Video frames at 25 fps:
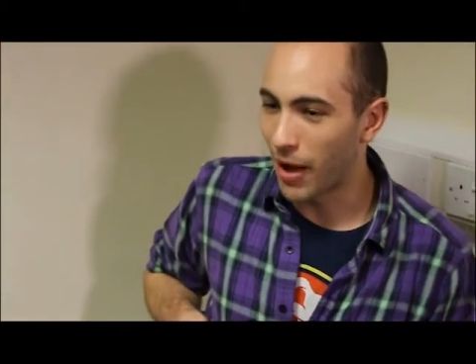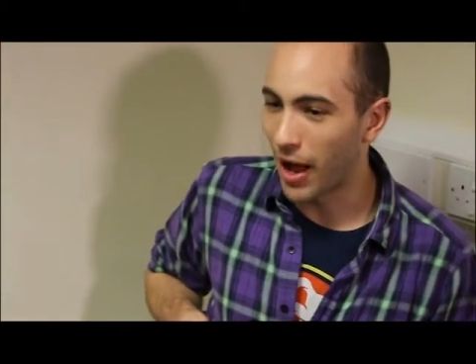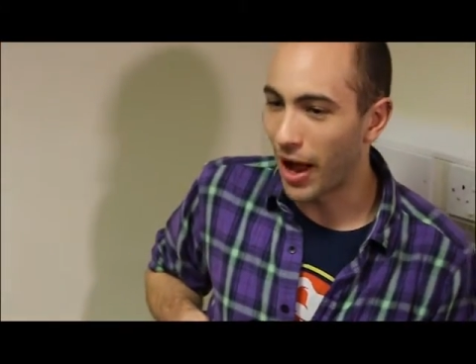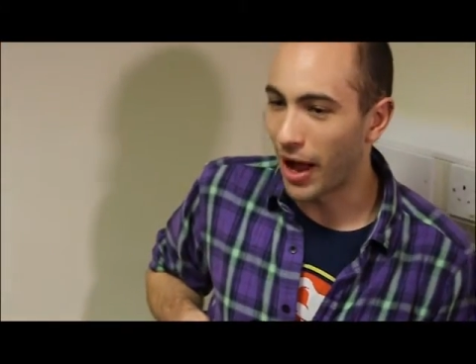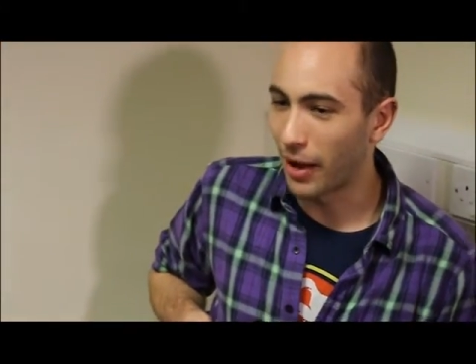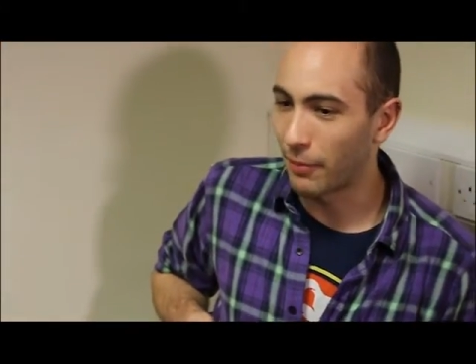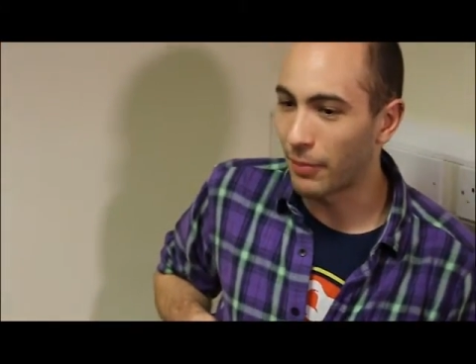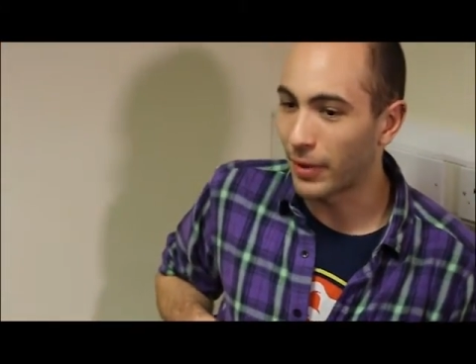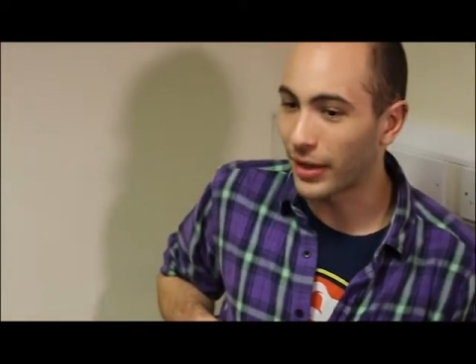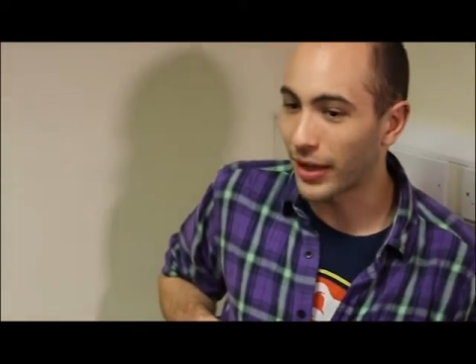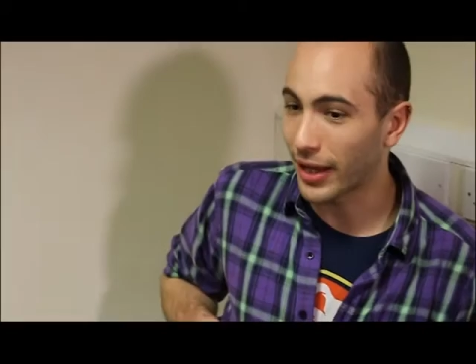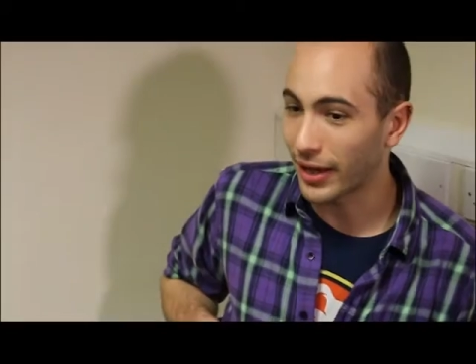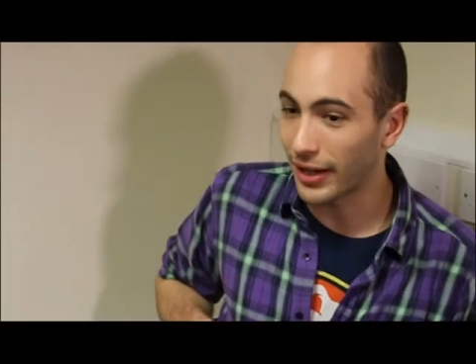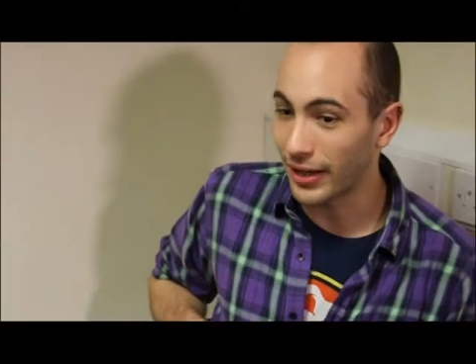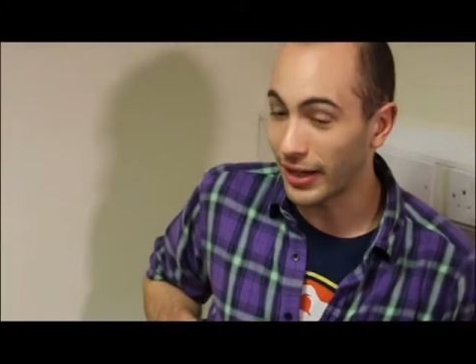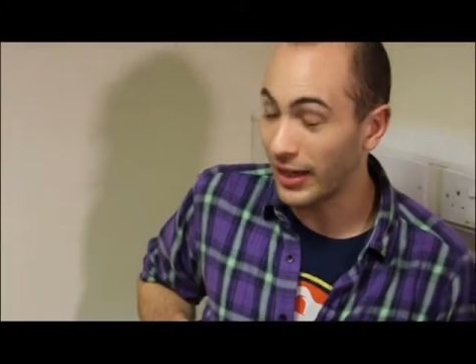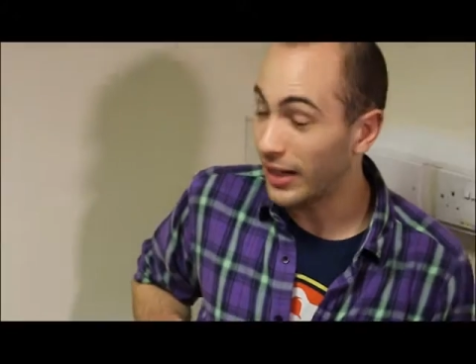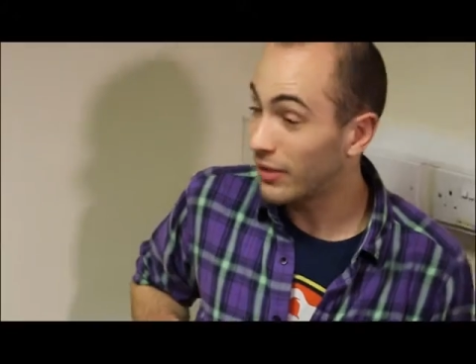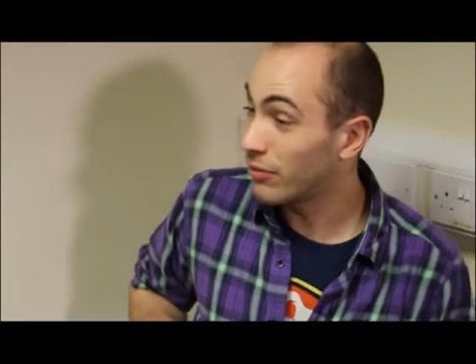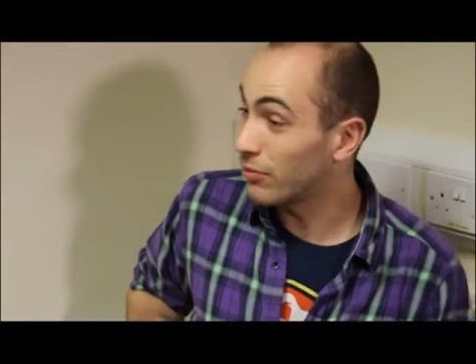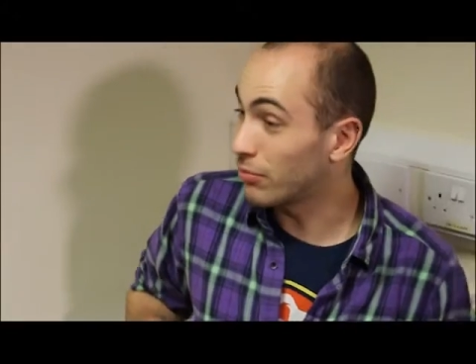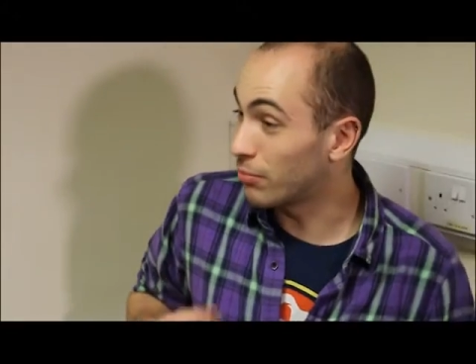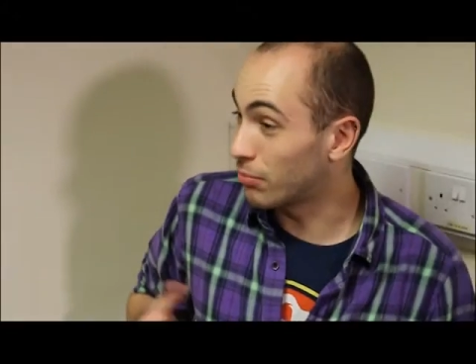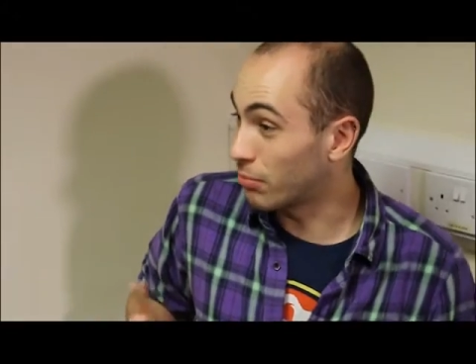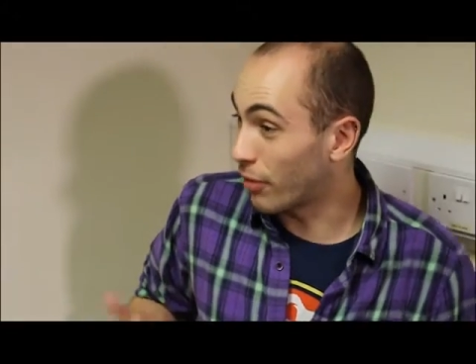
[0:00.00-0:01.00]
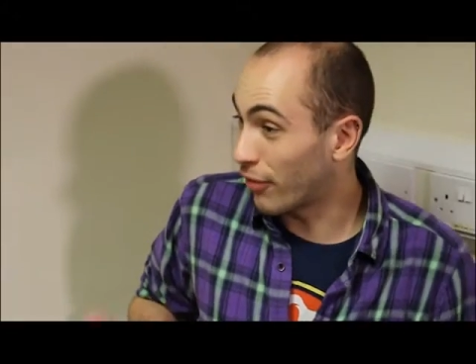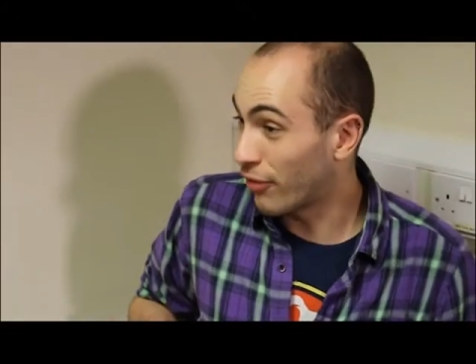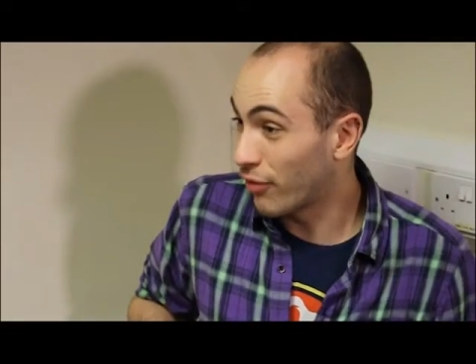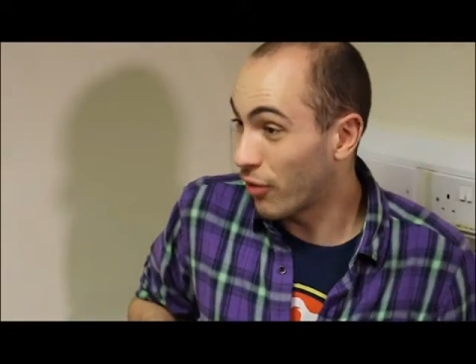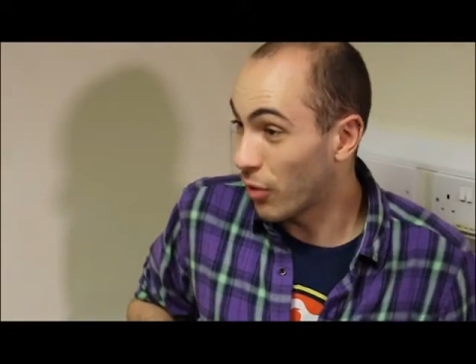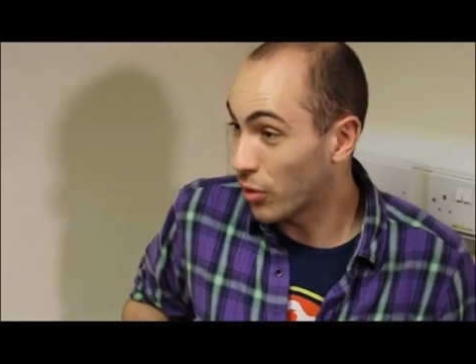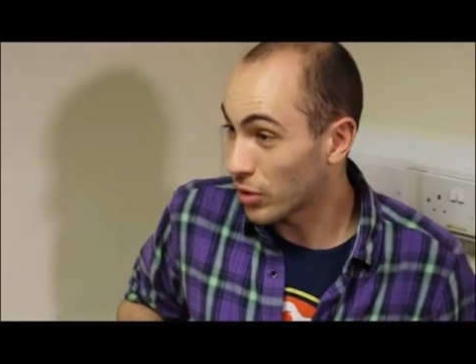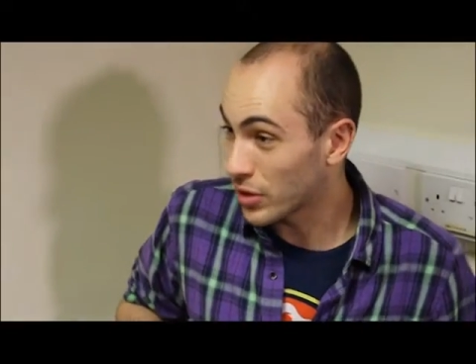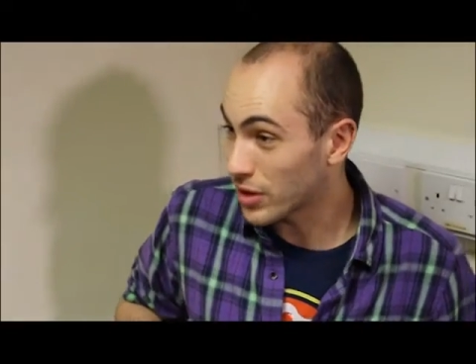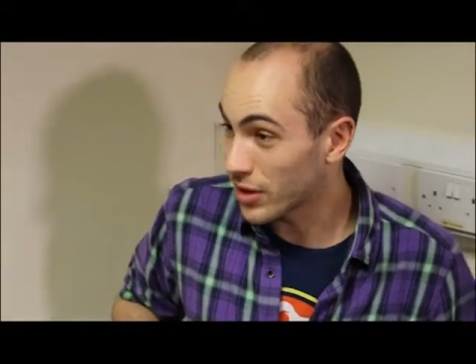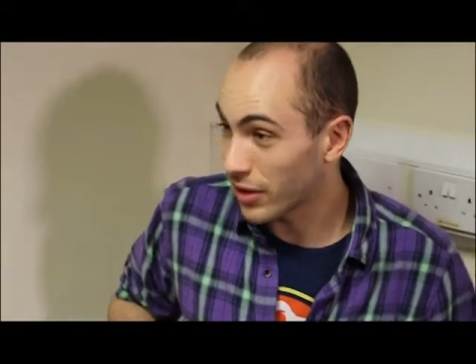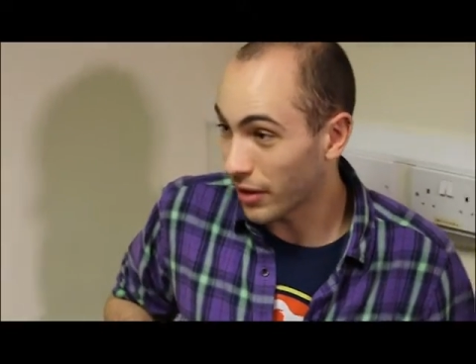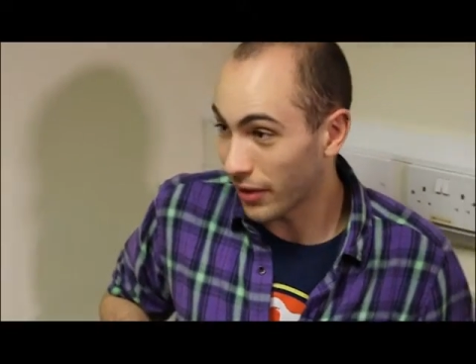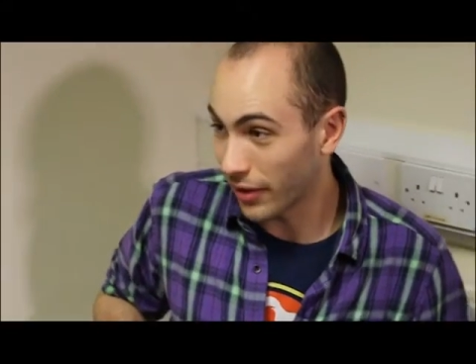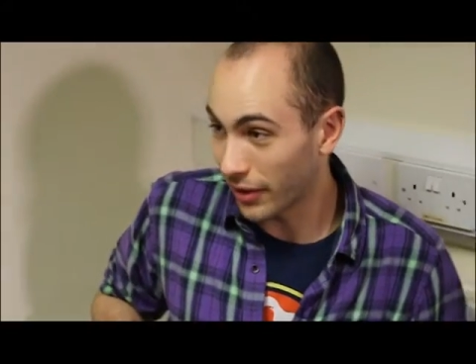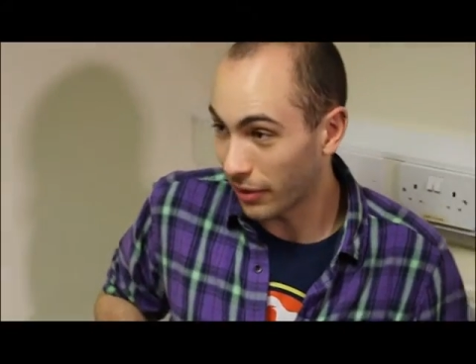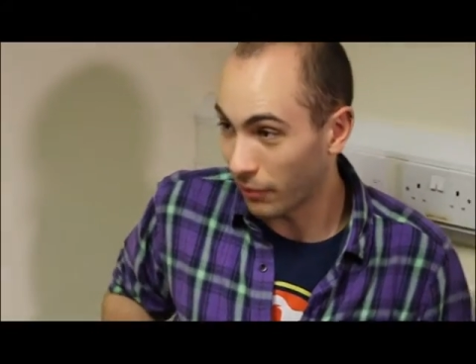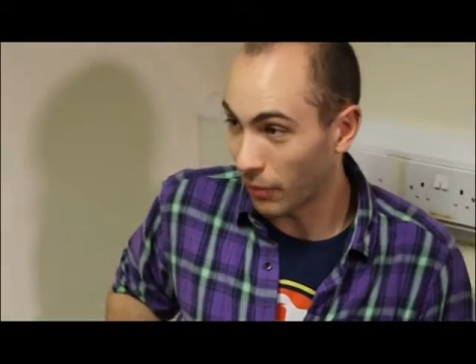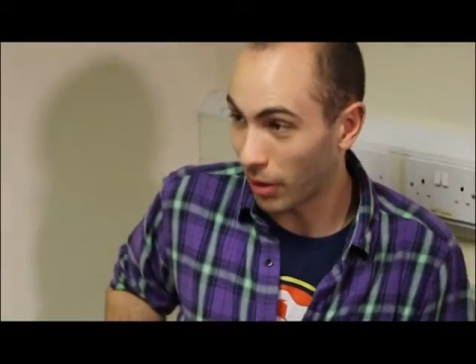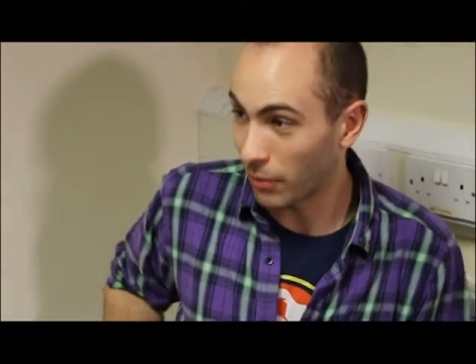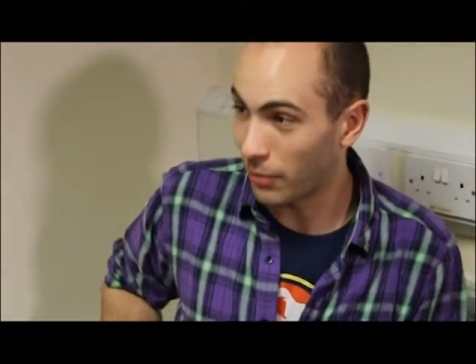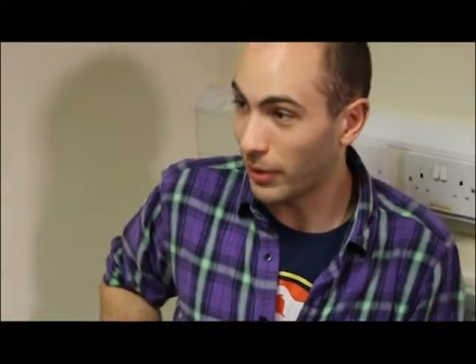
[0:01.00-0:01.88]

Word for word: Uh, but then even before starting my